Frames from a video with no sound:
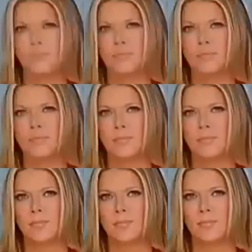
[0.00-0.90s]

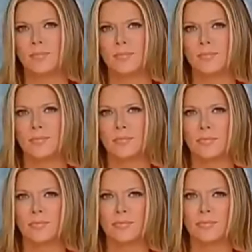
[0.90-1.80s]

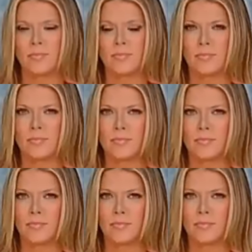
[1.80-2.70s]

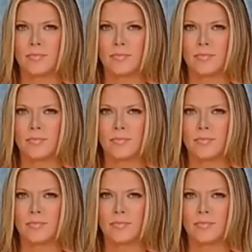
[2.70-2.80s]
This person isn't speaking.